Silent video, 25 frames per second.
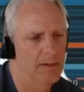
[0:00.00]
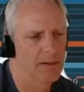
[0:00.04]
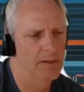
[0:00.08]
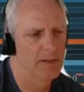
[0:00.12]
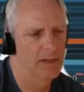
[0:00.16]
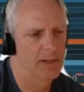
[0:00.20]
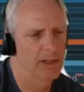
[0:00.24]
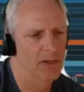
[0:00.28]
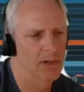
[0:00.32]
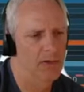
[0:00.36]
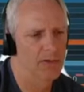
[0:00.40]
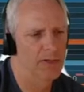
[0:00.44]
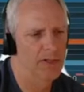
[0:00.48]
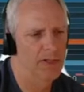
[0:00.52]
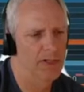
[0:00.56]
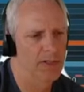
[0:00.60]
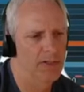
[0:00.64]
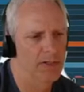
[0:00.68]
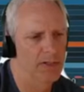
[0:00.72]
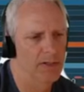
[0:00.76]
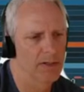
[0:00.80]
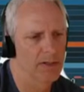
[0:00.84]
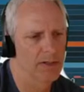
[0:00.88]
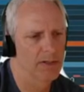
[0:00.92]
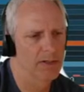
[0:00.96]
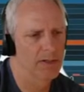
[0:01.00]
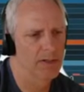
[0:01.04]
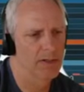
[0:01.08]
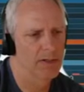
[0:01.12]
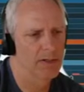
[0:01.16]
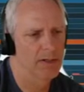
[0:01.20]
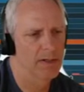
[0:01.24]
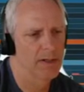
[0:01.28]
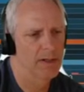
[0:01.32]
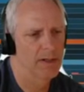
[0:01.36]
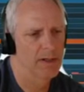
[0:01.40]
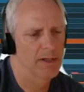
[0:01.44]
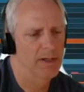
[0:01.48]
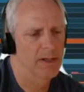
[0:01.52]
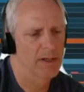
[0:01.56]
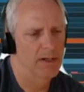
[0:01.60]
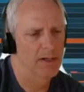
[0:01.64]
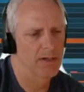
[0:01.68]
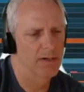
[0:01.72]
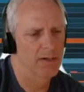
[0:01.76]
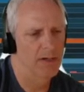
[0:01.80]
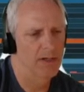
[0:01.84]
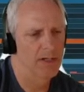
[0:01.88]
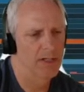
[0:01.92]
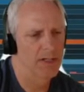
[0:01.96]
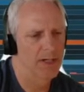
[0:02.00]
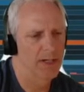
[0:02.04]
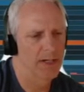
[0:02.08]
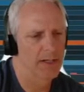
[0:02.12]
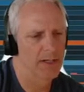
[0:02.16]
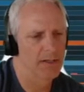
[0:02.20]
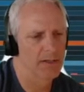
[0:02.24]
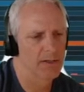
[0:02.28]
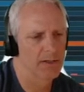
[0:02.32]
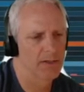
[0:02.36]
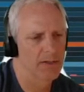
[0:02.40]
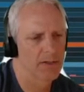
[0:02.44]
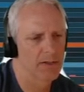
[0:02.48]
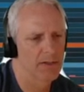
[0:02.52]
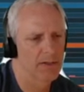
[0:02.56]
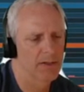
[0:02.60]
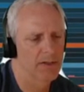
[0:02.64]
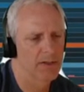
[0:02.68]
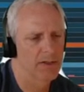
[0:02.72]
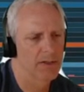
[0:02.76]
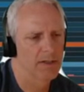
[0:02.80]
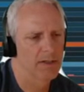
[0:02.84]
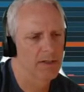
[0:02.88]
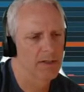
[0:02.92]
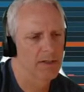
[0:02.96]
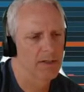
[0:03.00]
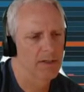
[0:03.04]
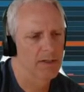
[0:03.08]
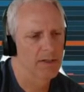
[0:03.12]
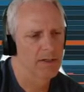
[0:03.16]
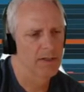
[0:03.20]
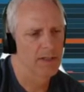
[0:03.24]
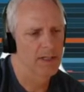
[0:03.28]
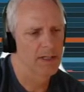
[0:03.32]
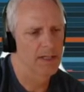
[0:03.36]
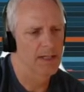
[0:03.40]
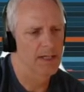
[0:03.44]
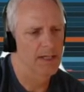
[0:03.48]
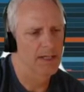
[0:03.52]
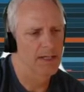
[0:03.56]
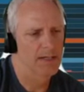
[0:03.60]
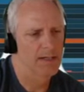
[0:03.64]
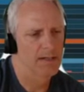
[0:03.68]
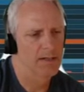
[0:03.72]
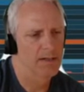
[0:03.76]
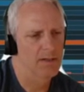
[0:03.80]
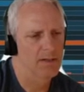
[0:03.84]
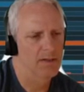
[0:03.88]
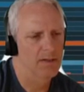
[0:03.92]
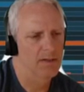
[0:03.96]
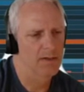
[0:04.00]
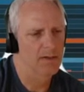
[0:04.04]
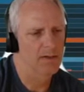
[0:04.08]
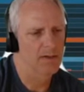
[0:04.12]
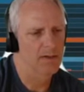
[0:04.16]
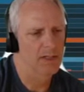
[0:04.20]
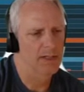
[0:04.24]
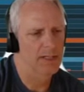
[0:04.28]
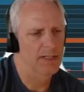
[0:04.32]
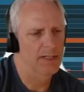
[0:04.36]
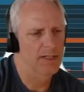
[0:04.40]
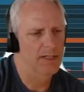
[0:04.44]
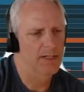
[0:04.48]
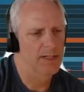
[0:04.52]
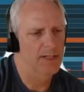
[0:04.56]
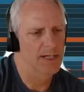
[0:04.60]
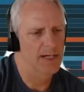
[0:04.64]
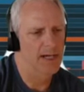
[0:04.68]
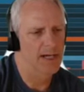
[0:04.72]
low is here. Here are sellers. Okay, so let's see